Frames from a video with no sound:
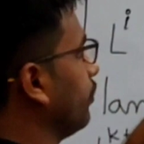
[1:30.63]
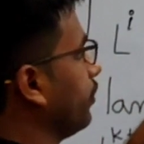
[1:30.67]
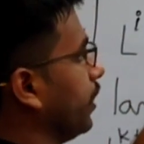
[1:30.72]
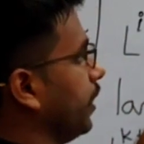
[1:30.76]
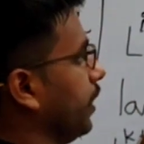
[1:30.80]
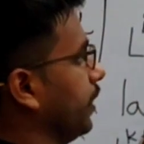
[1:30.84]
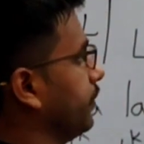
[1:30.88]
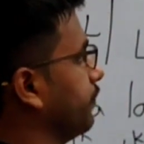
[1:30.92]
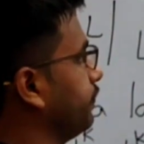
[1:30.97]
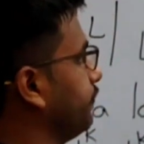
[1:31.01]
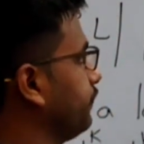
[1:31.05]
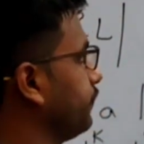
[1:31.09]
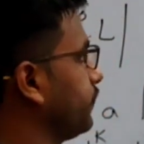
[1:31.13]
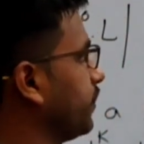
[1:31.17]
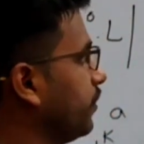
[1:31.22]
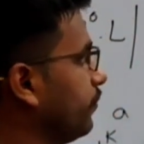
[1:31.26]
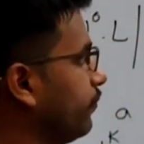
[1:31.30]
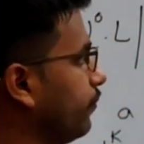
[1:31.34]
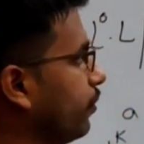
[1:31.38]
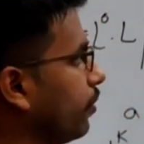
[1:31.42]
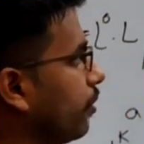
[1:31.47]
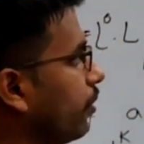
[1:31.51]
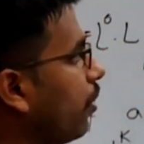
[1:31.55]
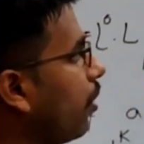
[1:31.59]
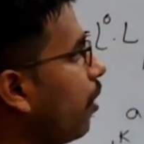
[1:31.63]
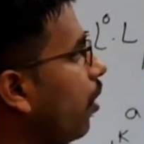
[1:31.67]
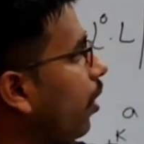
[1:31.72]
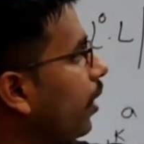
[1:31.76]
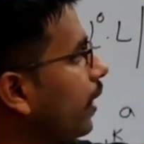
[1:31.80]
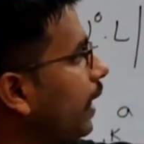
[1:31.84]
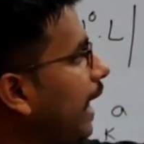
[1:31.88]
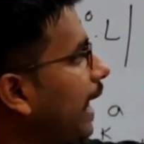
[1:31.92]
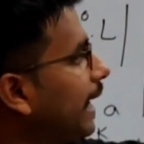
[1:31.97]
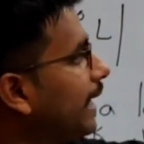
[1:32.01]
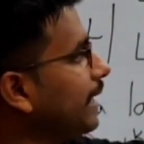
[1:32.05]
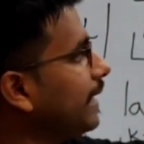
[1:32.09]
Okay. For all
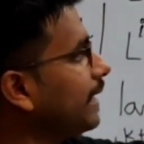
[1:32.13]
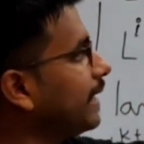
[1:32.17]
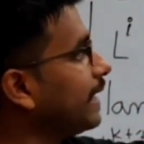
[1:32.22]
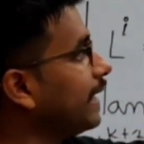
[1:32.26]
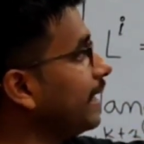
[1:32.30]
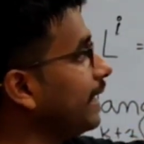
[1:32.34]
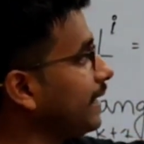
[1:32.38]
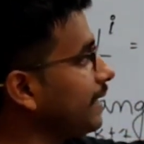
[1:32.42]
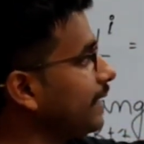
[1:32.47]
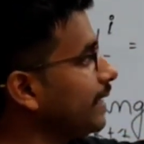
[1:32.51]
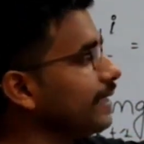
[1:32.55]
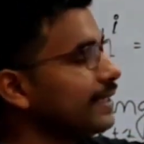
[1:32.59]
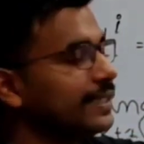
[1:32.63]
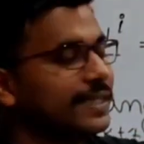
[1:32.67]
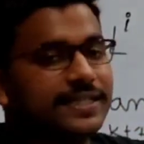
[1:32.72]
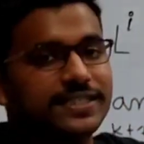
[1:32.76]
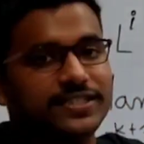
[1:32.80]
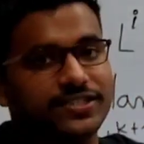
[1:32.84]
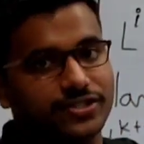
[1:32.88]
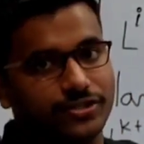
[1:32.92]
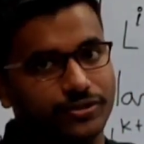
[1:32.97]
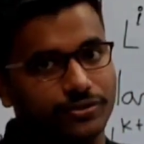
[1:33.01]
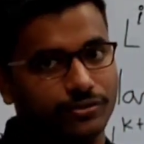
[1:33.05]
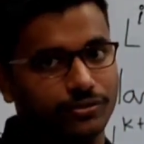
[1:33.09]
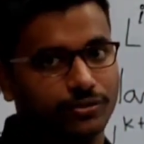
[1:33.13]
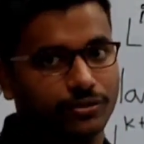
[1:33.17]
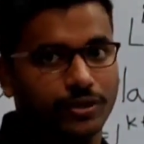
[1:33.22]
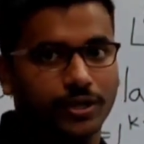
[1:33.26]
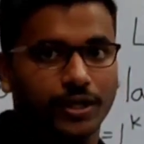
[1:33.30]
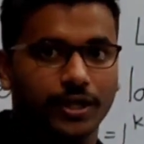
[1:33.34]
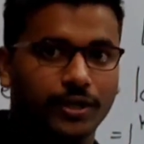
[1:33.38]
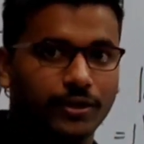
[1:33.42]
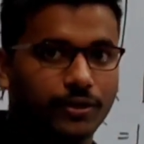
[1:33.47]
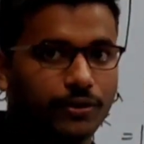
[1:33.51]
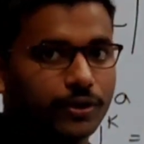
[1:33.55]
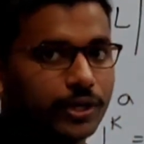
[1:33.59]
I greater than 0.
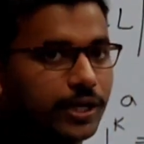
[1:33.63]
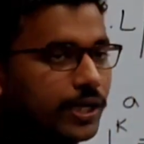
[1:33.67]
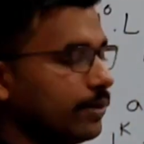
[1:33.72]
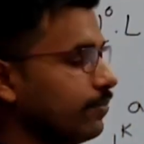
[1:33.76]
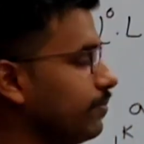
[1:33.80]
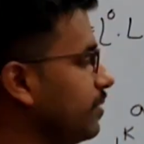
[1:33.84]
Okay.